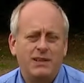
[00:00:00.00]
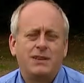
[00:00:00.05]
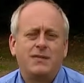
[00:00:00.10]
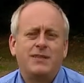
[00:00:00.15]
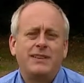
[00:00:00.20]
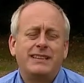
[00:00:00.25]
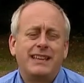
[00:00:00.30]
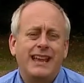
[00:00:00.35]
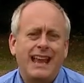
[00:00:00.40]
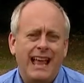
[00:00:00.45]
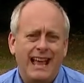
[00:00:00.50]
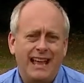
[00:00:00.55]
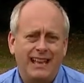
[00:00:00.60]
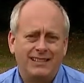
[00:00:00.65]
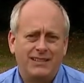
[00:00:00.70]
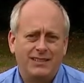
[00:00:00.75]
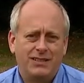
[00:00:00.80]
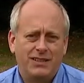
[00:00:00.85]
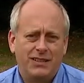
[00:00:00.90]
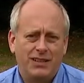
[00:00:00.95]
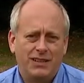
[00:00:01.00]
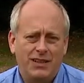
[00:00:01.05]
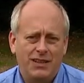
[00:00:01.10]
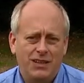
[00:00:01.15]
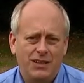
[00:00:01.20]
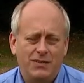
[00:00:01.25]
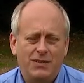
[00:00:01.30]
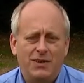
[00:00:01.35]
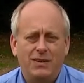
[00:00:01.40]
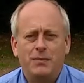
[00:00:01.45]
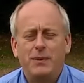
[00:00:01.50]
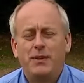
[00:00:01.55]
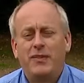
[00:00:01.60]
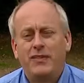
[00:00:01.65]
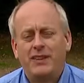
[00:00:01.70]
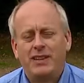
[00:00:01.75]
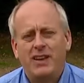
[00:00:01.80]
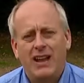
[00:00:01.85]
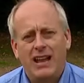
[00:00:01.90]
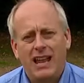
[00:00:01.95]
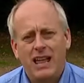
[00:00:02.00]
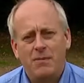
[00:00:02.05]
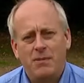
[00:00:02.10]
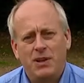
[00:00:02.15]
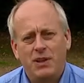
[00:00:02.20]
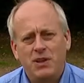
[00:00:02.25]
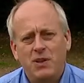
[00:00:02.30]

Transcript: So if there's an accident, you've got a bit of a dilemma.